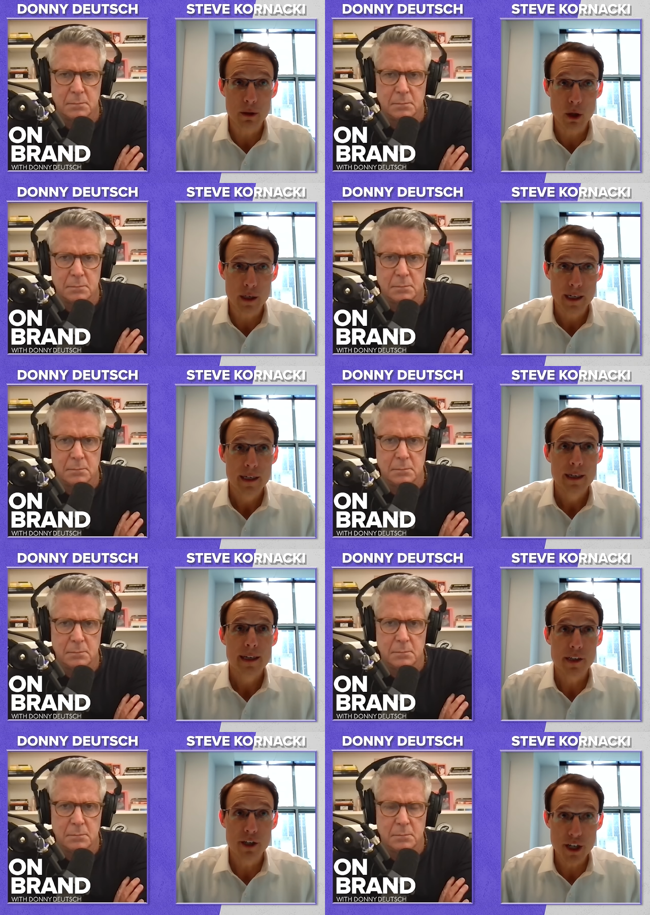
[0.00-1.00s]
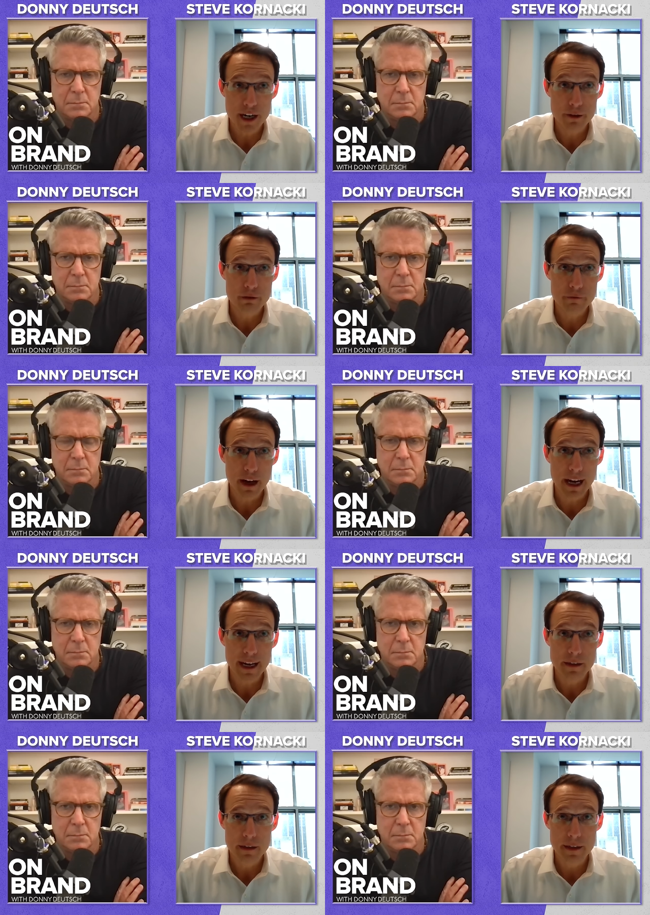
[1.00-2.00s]
Speaker 1: look is a gender
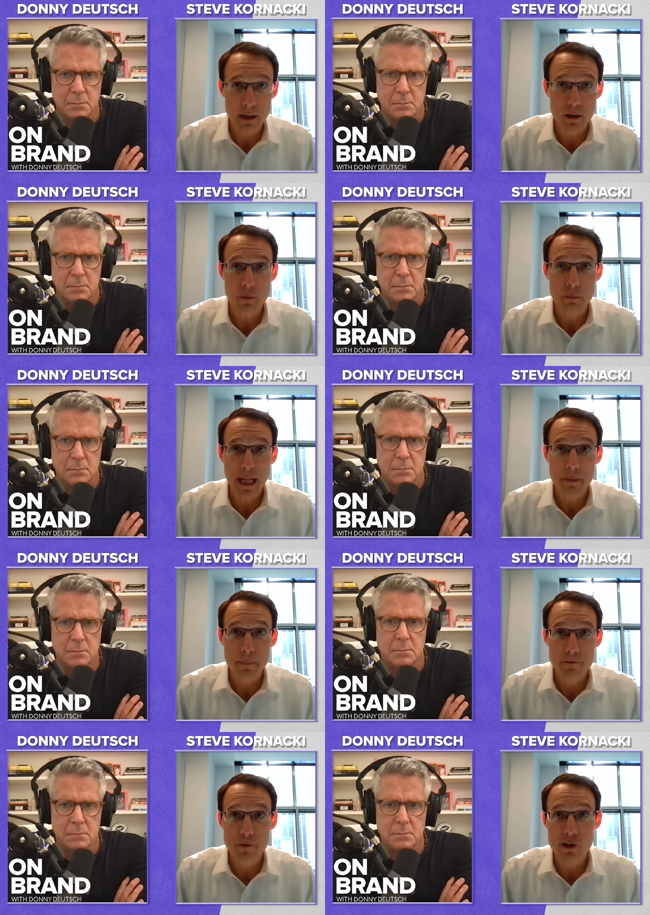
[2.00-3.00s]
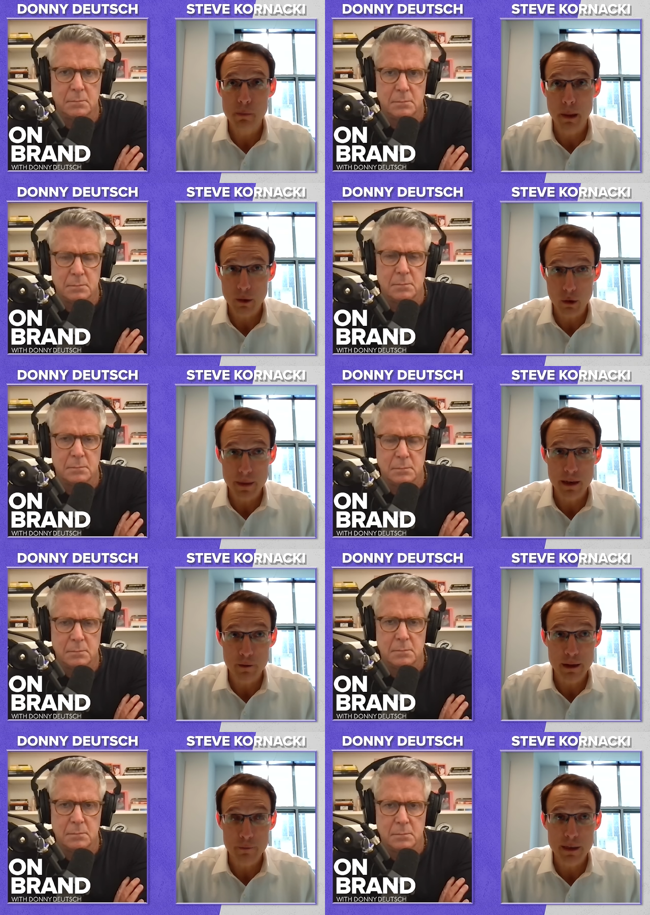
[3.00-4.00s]
divide, you know, black men versus black women,
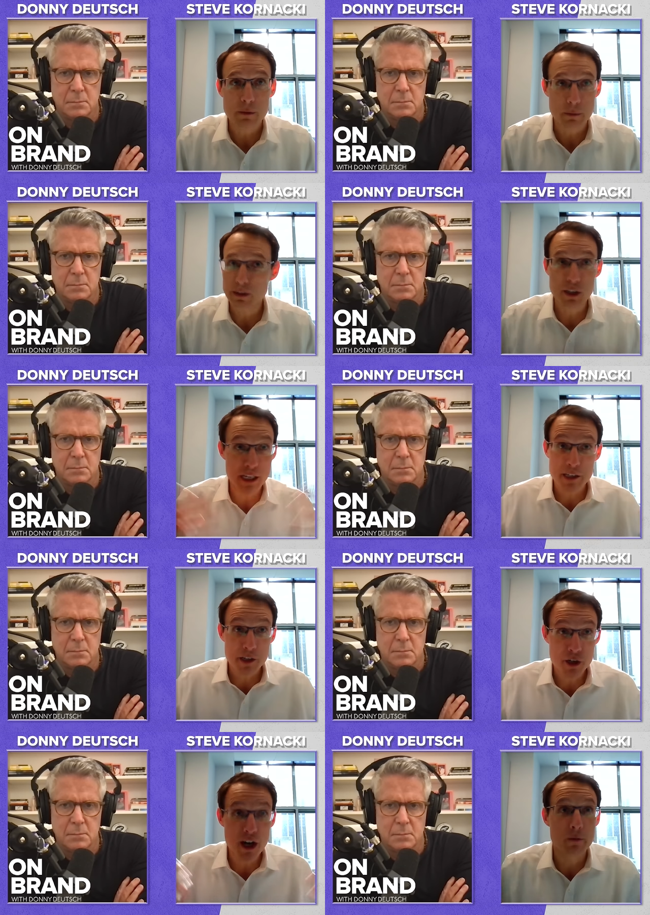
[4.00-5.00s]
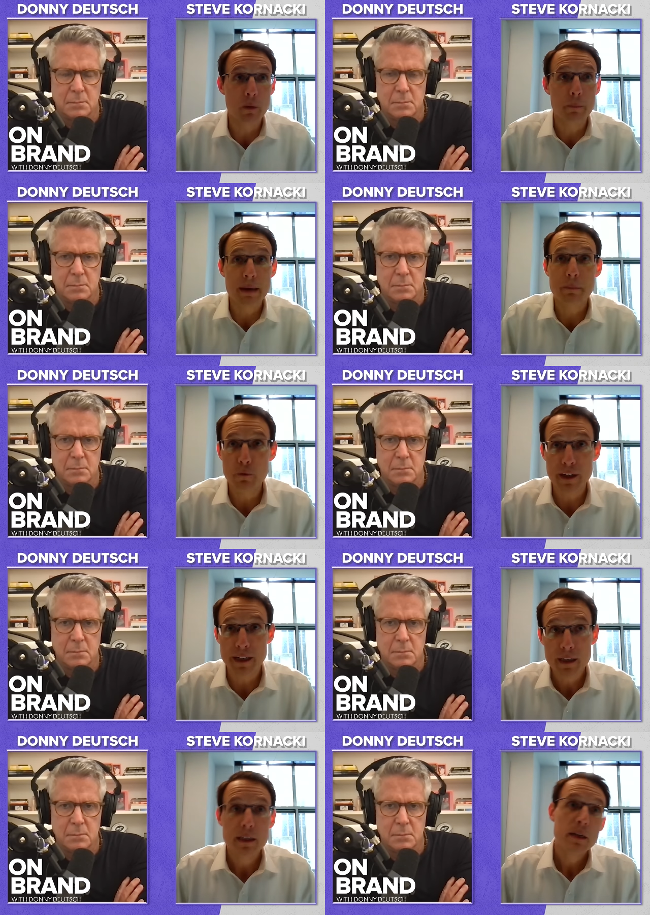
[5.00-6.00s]
because we just see this in general, men moving
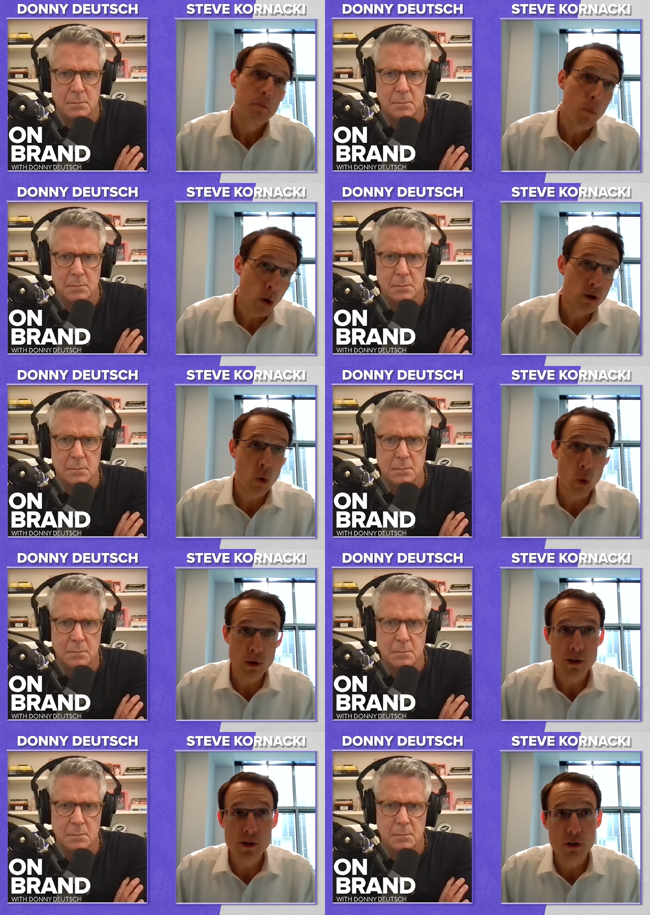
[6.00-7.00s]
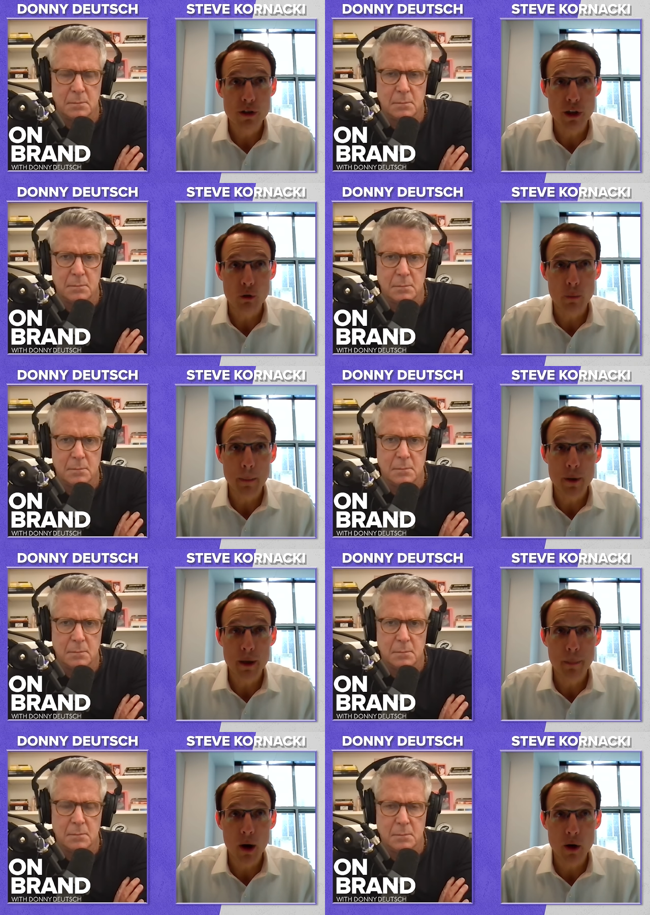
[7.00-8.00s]
more towards, you know, the
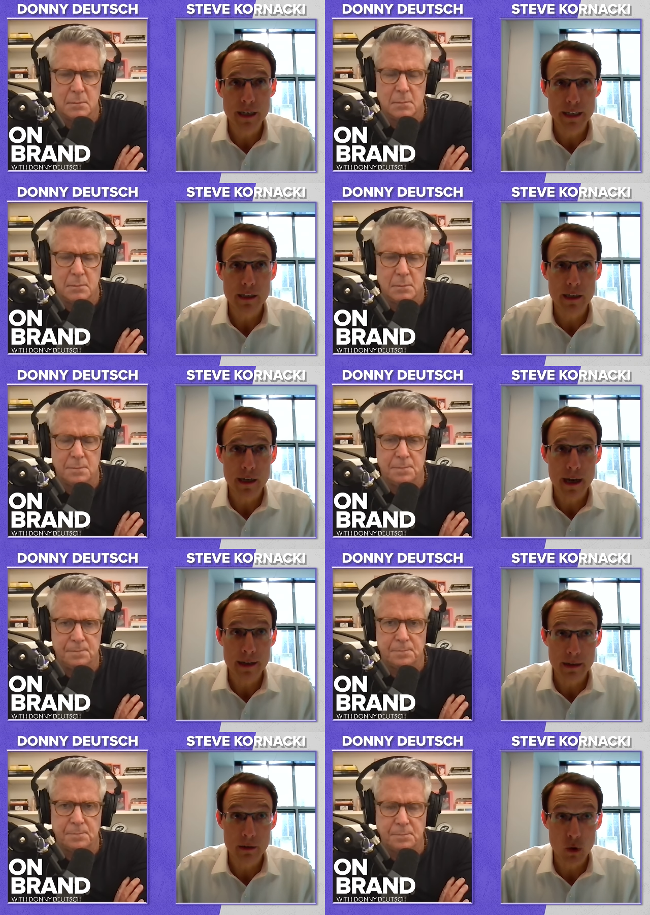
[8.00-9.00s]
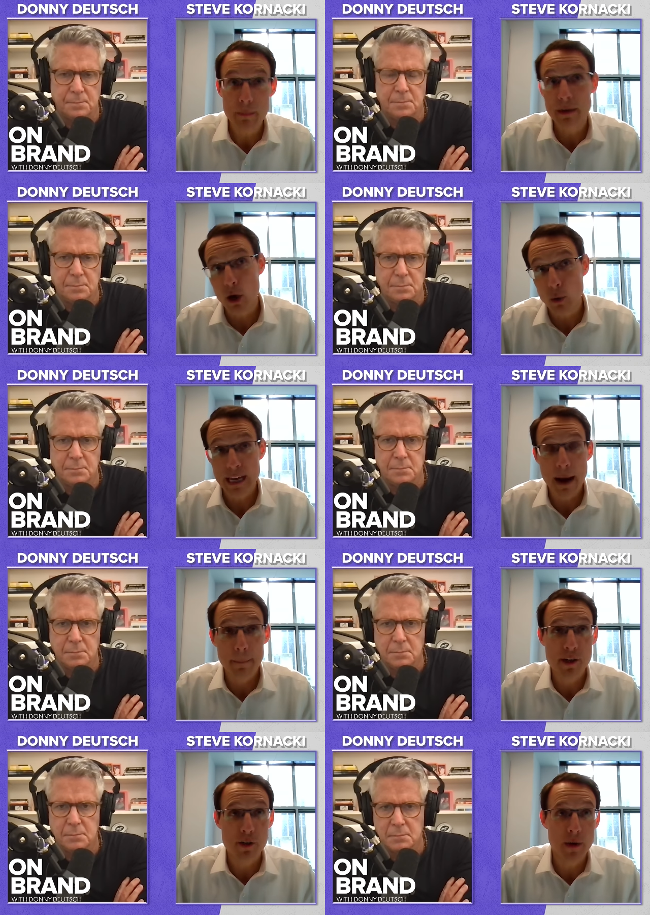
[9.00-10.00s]
Republican Party and, and women go in the
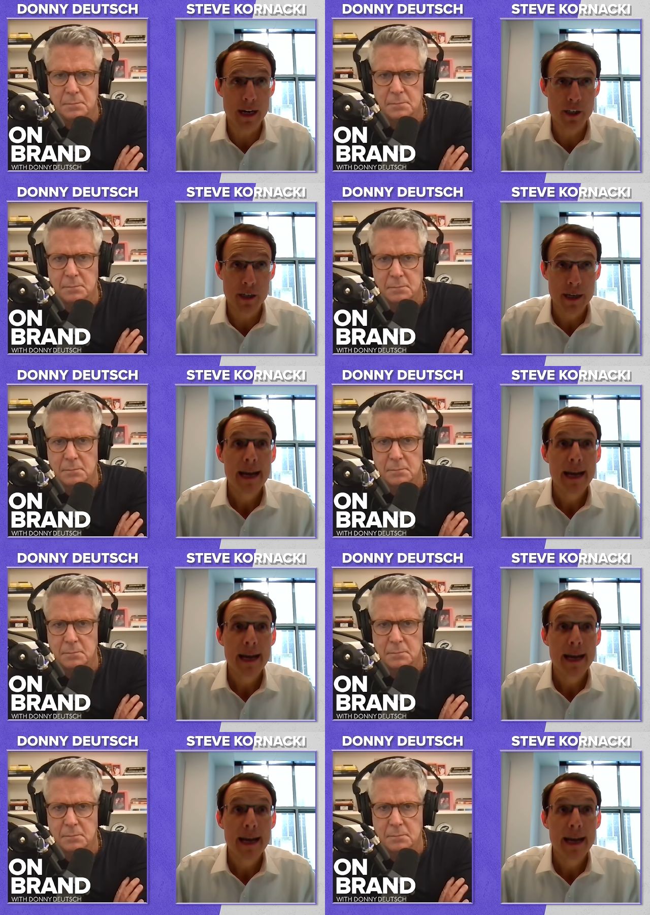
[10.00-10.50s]
opposite direction.